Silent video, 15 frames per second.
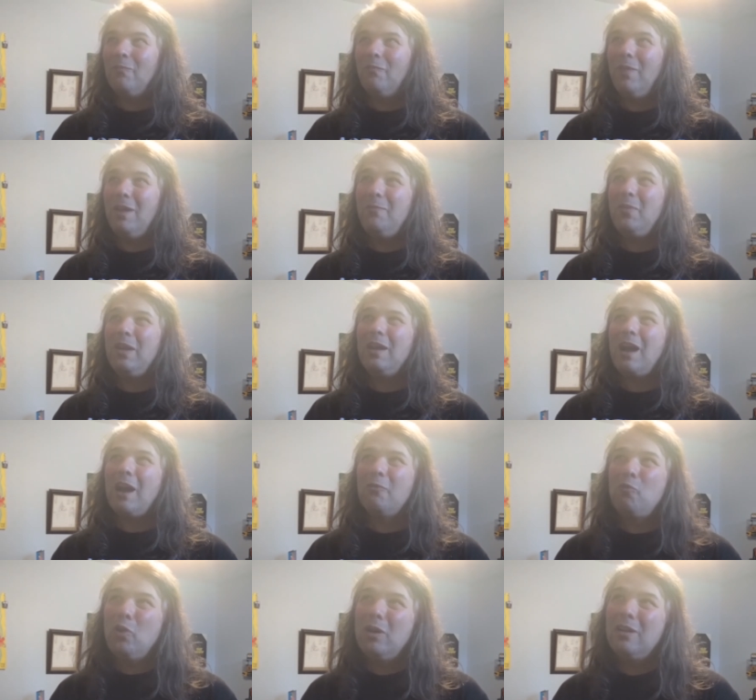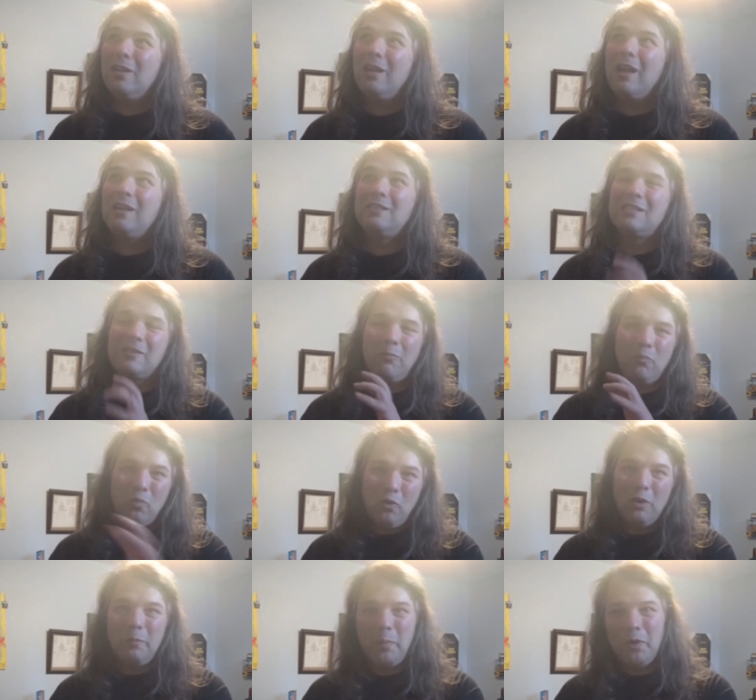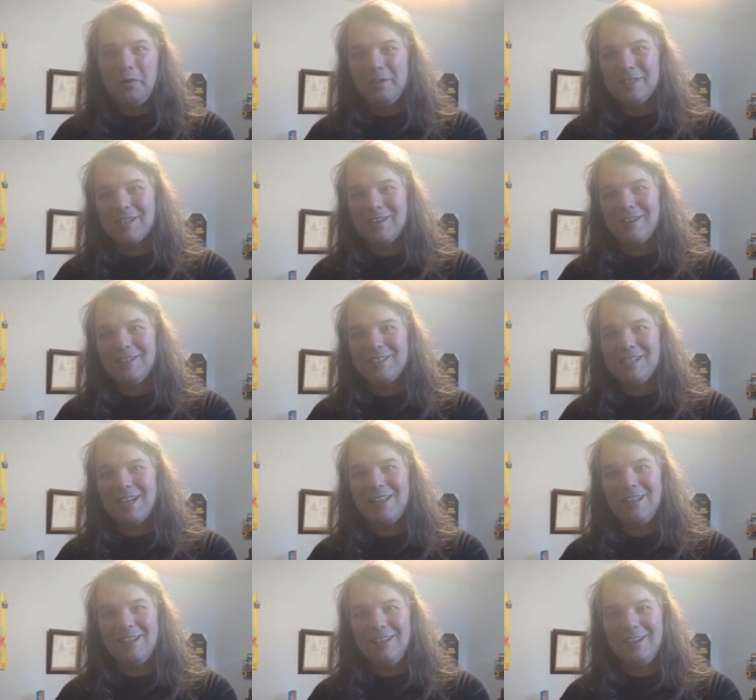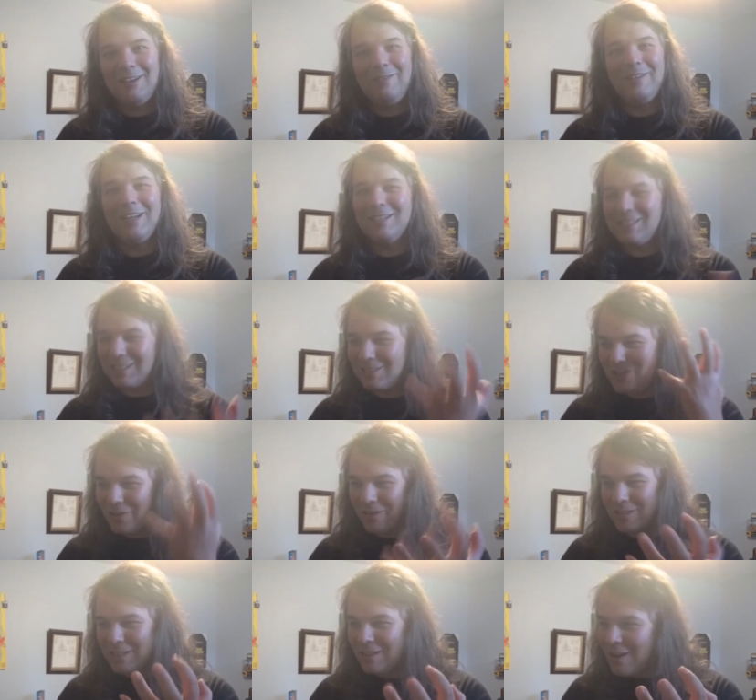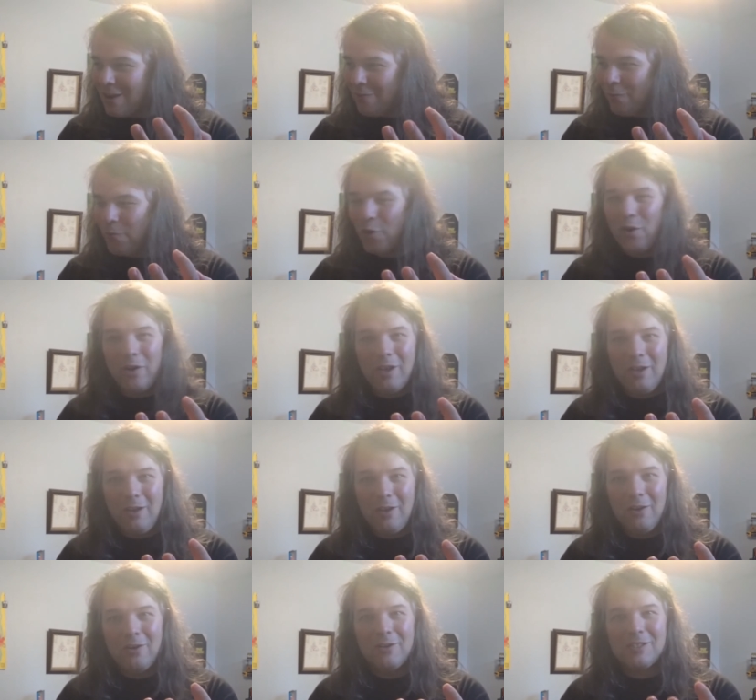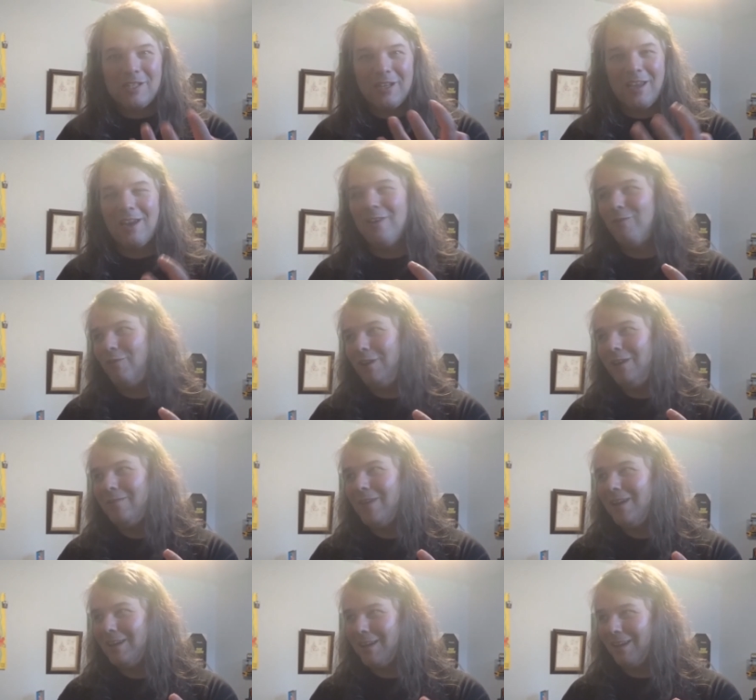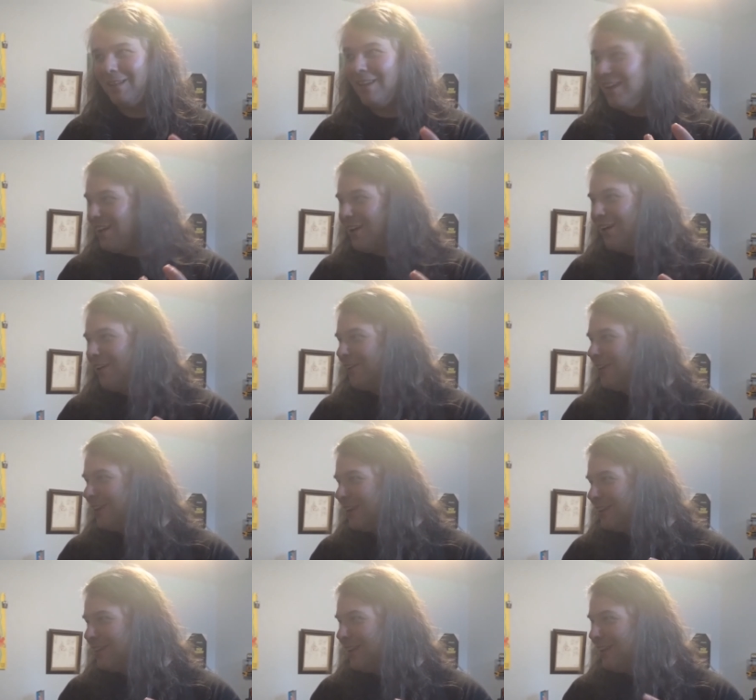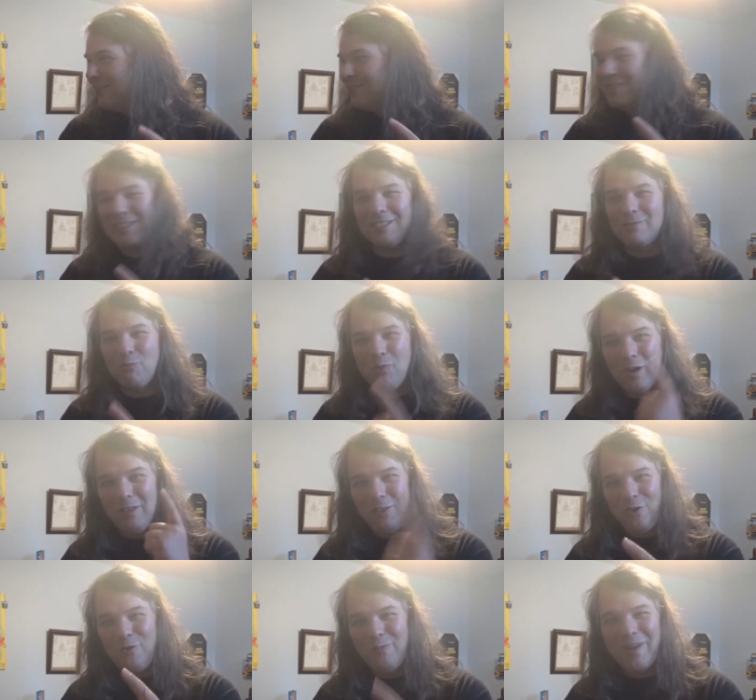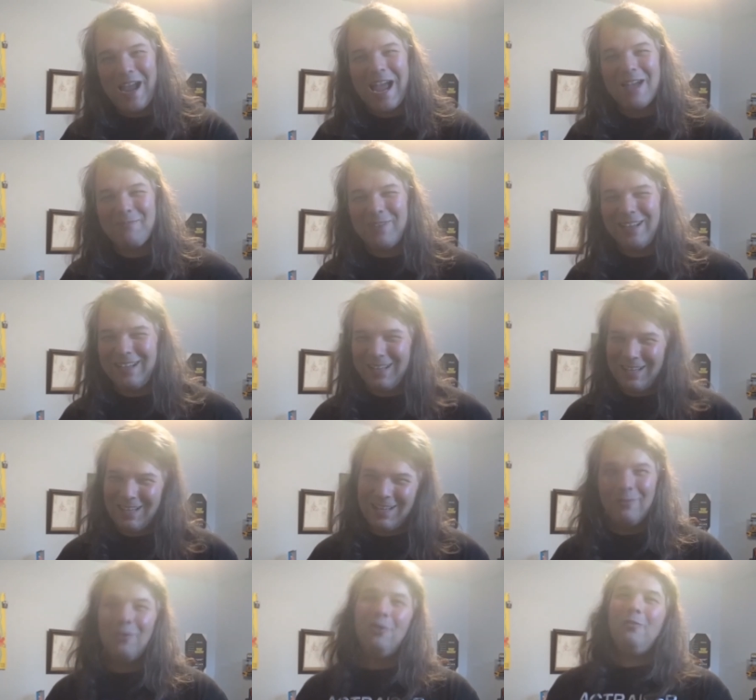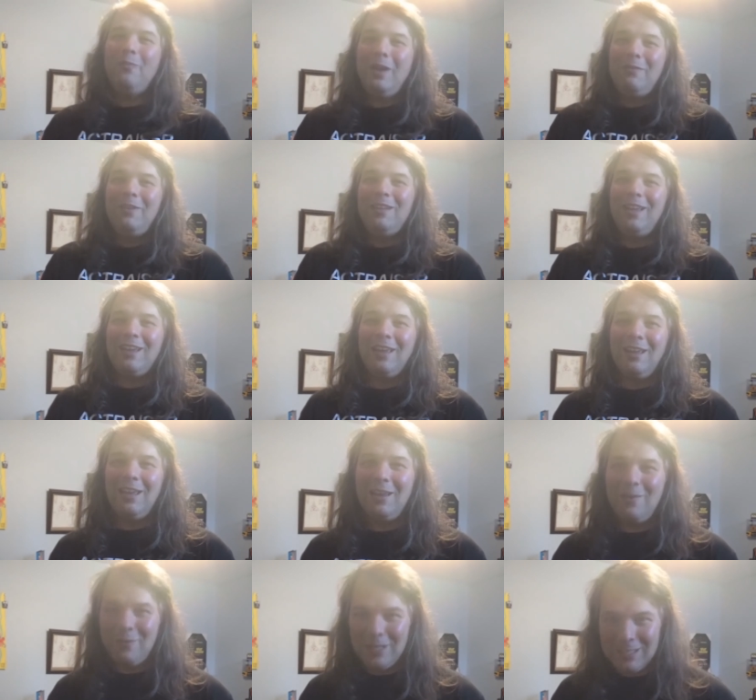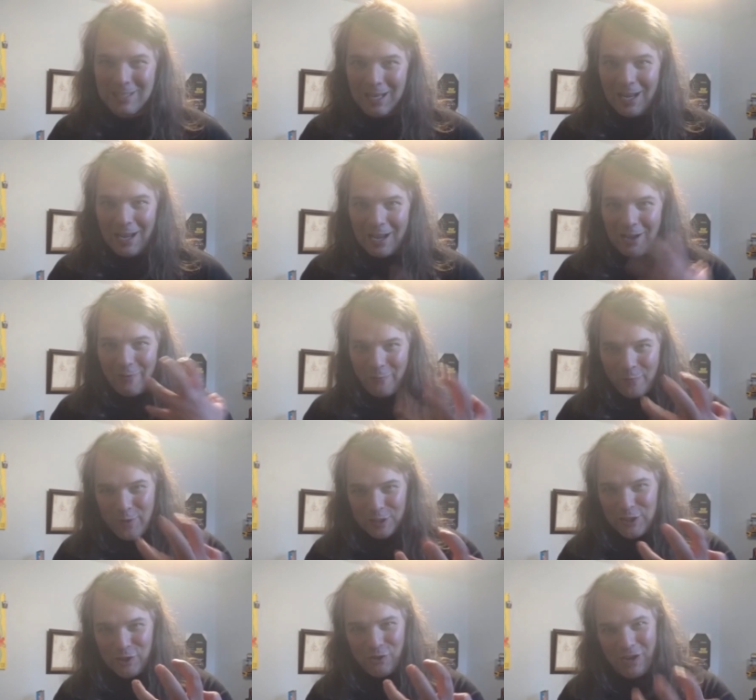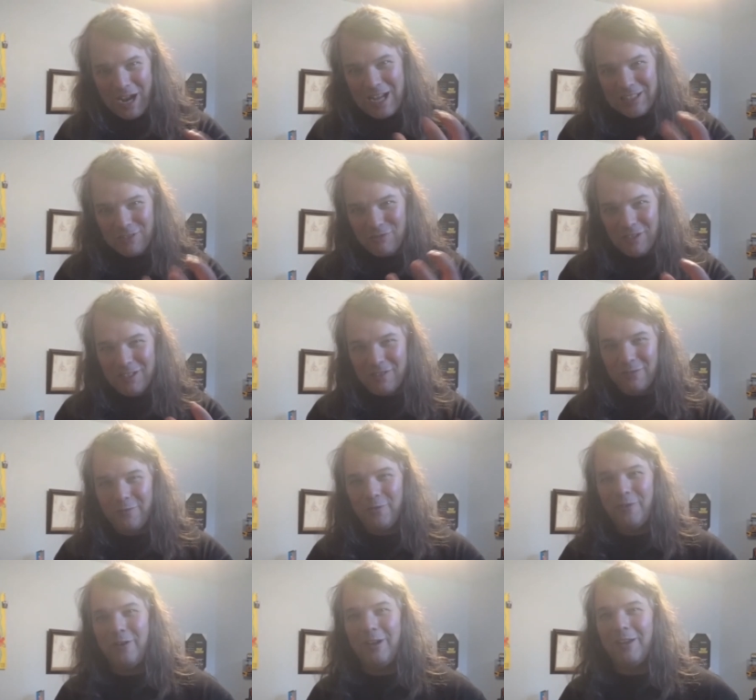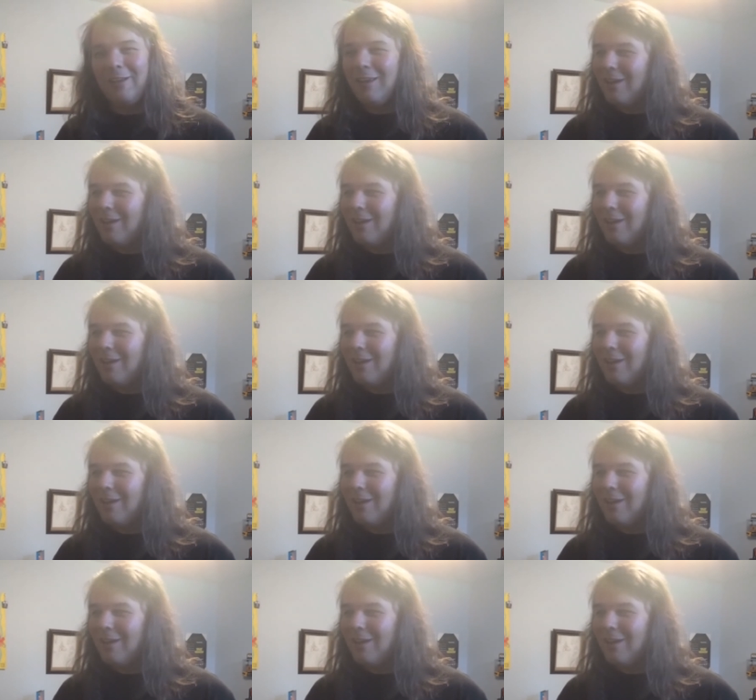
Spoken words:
Maybe I would have liked some more bonus content in here because it took us 30 years to get a remake and all you can give us is one new map. Or maybe they can give us official Actraiser free.